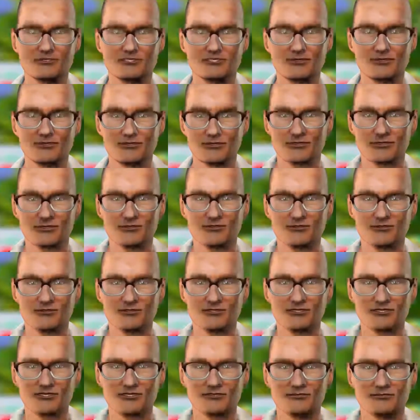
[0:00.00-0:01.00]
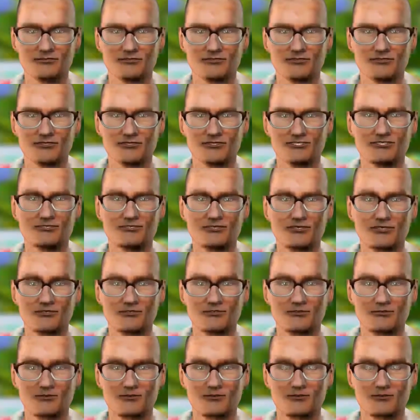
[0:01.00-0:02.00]
to this true religion, this man
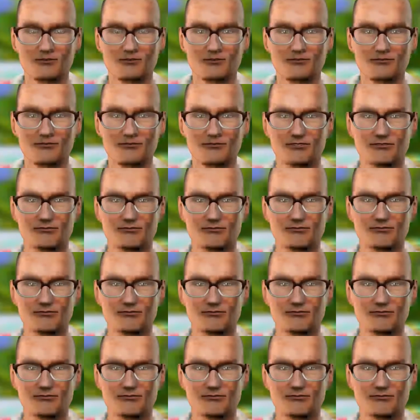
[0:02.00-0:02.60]
would contradict him.